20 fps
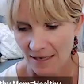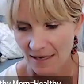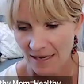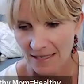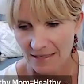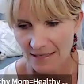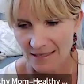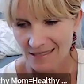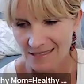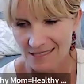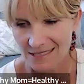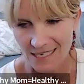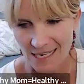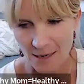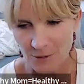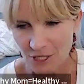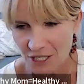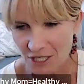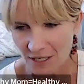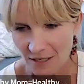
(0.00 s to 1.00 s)
at
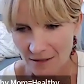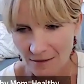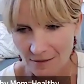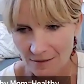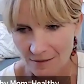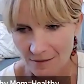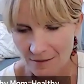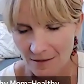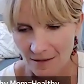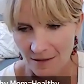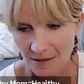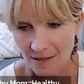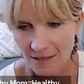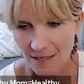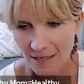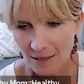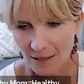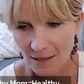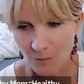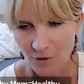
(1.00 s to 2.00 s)
conception
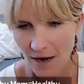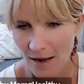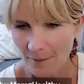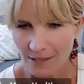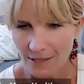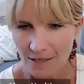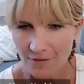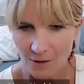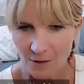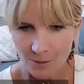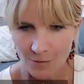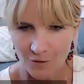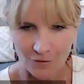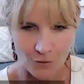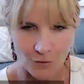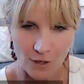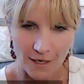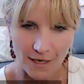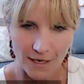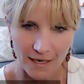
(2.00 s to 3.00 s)
and probably even
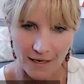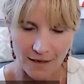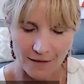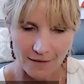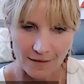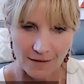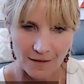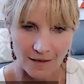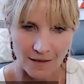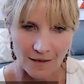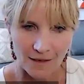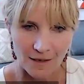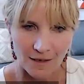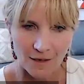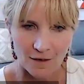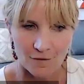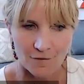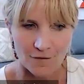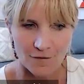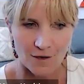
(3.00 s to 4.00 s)
beforehand
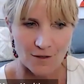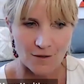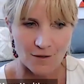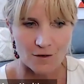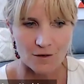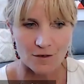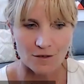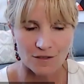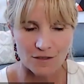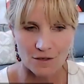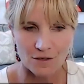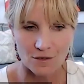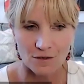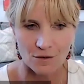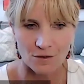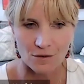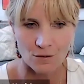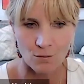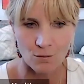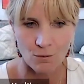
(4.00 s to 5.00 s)
for those
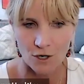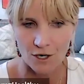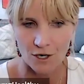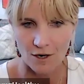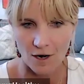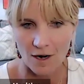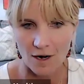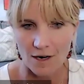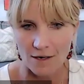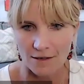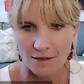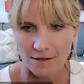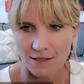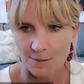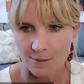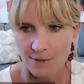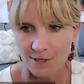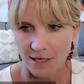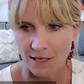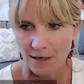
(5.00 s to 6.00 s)
who work hard
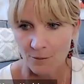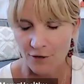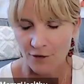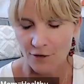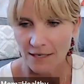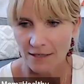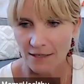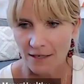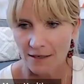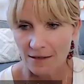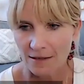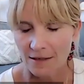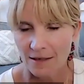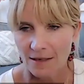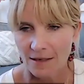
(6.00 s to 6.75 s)
to become pregnant.